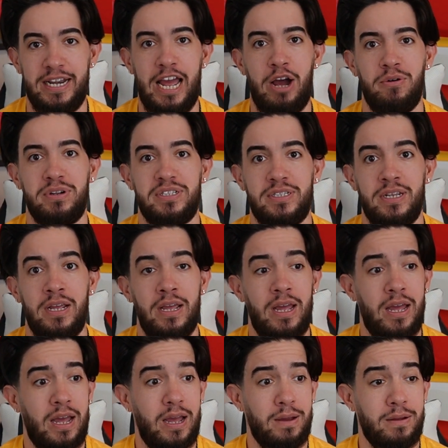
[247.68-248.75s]
Now
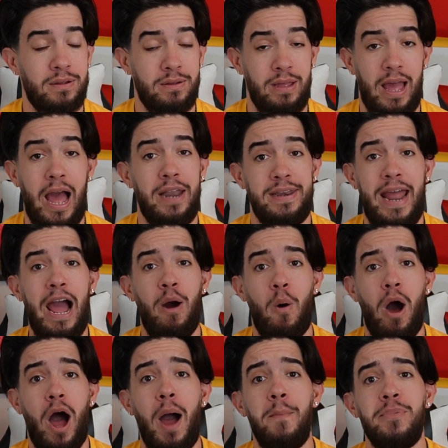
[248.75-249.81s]

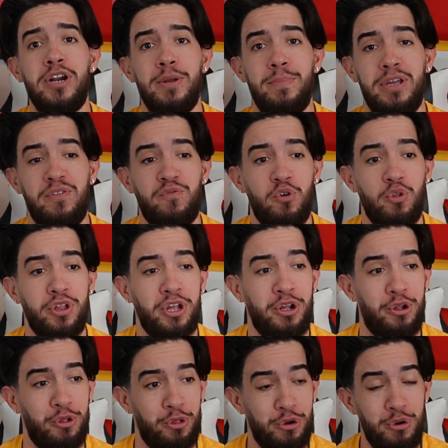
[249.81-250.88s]
I'm going to be fully
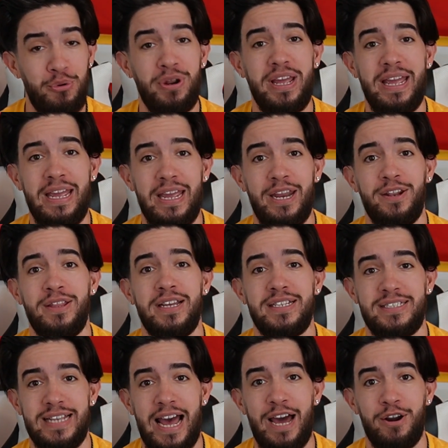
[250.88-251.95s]
glued in this
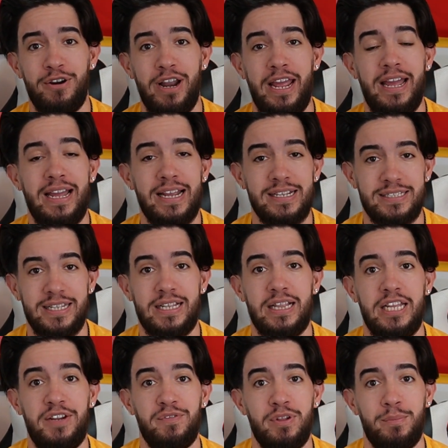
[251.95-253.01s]
Saturday against the
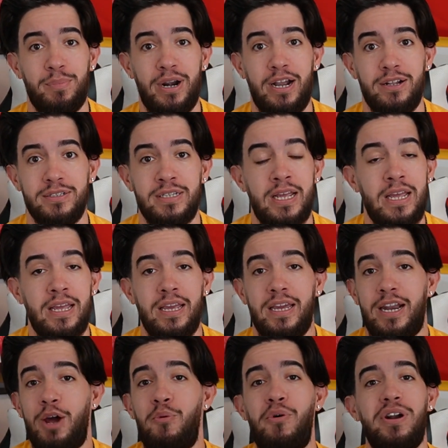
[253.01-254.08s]
Cleveland Browns,
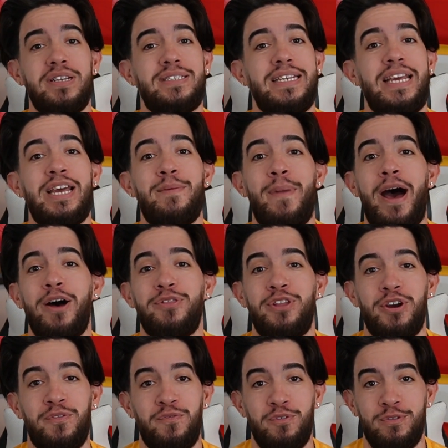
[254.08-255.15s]
and I want to see him out
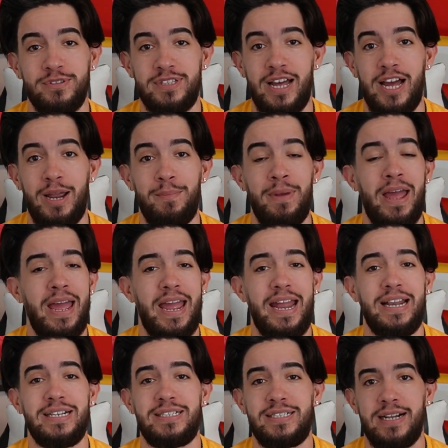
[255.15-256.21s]
there full time
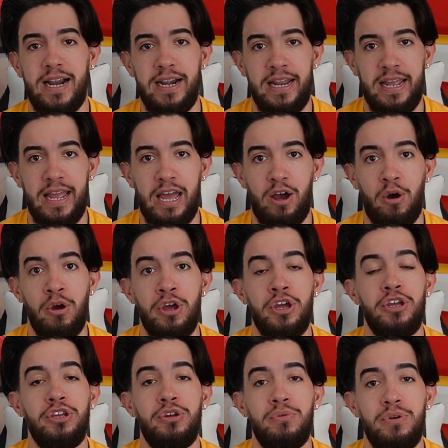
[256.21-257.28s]
and shining out.
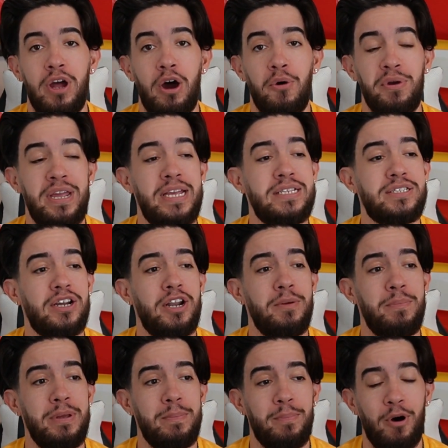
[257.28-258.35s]
You know he's going to
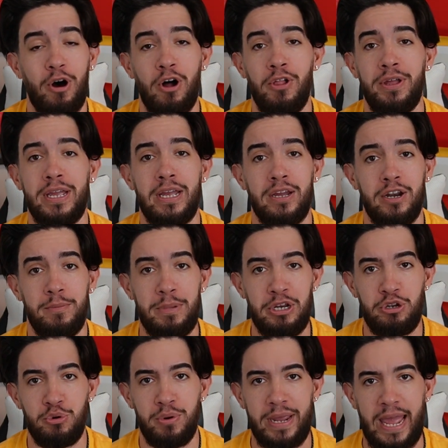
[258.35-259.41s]
be balling and going to be
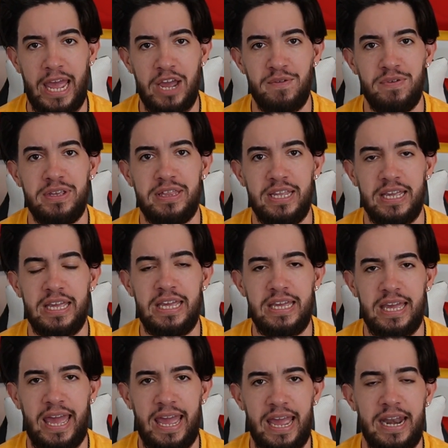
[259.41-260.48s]
doing everything he
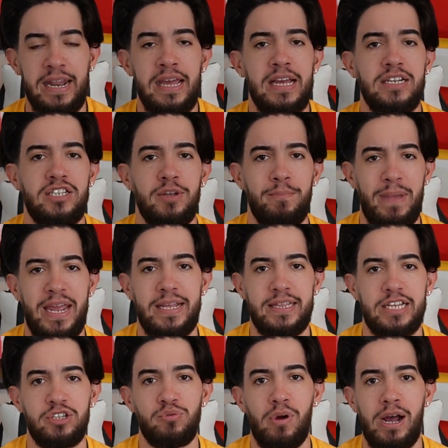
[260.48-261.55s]
can to make
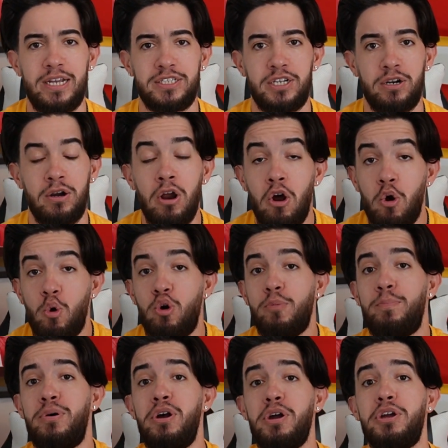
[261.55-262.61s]
this roster
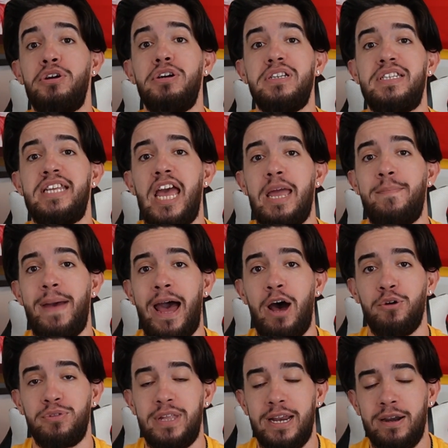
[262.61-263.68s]
or put good tape
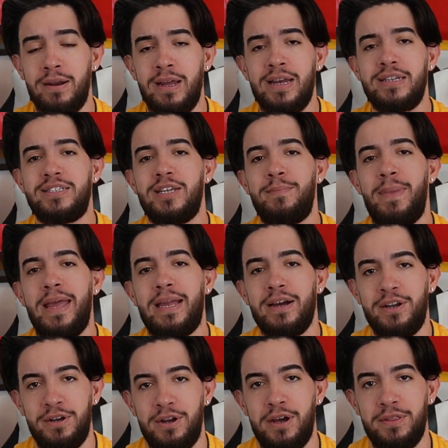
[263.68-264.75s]
out there to make
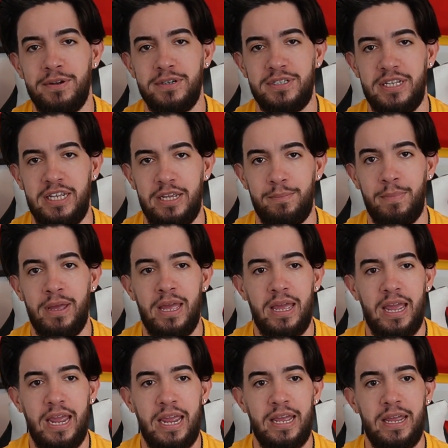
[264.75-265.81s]
another team.
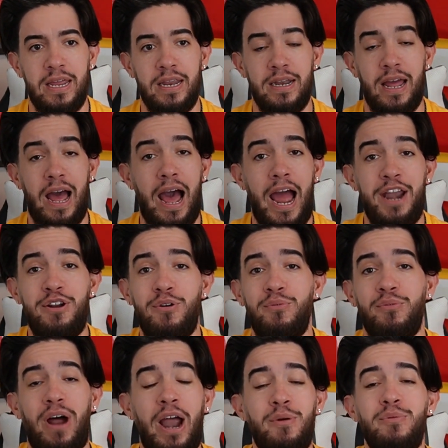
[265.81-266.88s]
And I
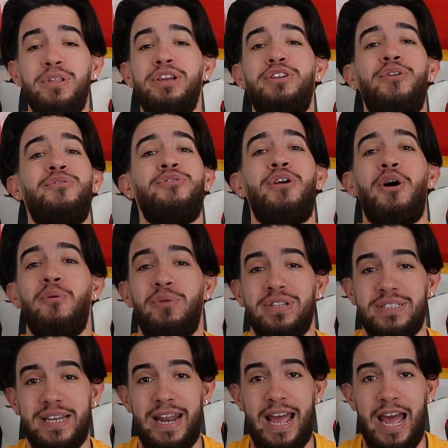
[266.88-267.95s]
really don't know
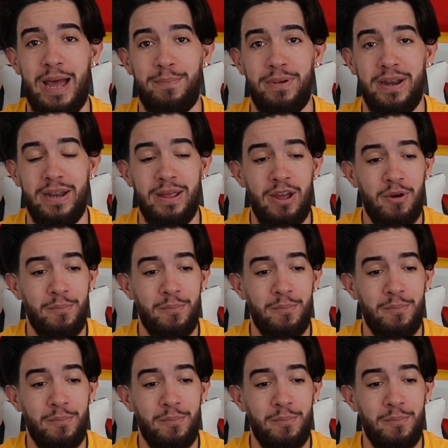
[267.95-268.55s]
what's going to happen.